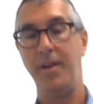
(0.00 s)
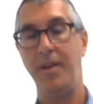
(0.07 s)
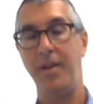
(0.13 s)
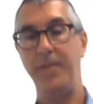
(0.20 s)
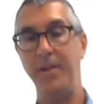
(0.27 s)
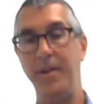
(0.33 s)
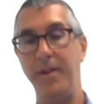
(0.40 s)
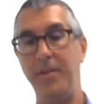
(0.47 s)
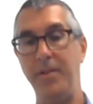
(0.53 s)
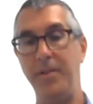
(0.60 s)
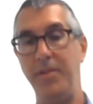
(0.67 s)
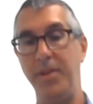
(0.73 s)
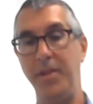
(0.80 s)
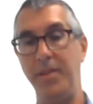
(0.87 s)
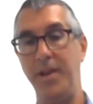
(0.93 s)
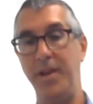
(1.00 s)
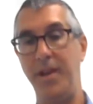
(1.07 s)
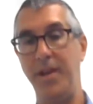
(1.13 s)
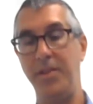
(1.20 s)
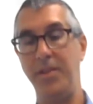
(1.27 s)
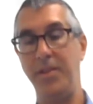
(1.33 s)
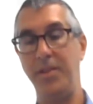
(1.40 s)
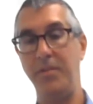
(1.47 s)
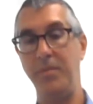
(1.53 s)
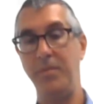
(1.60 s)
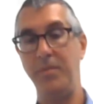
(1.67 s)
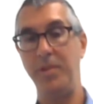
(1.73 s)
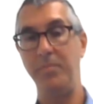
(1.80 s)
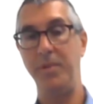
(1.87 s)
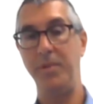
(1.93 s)
The other thing that I think will
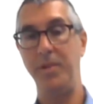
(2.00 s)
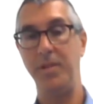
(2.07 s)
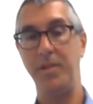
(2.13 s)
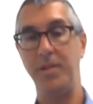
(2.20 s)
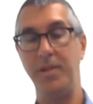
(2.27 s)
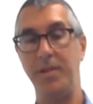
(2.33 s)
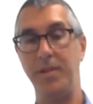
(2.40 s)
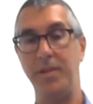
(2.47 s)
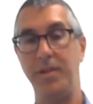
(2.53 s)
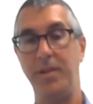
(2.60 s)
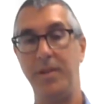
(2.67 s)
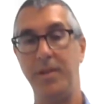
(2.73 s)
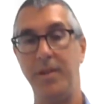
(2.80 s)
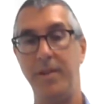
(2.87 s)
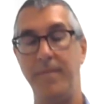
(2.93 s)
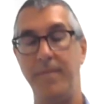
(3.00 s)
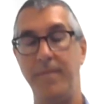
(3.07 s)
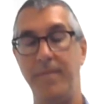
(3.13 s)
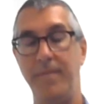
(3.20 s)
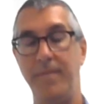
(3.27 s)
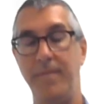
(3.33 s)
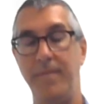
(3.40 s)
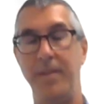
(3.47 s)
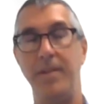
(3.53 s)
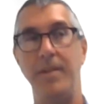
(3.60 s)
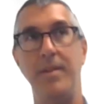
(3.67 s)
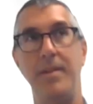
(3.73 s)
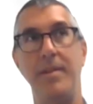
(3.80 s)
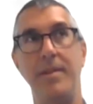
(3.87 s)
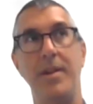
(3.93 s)
be a big,
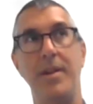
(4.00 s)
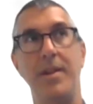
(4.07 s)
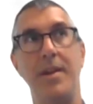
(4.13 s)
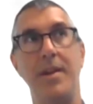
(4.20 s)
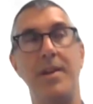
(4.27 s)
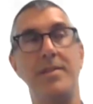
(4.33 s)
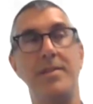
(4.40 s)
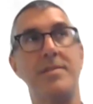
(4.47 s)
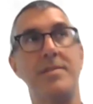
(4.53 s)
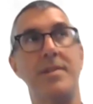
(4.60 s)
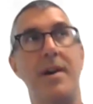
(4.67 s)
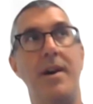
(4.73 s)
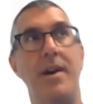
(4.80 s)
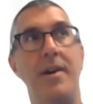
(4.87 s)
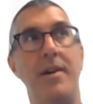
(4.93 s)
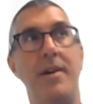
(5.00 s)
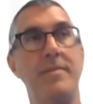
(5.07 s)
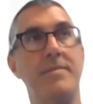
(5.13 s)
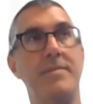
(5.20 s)
you know, I guess, uh,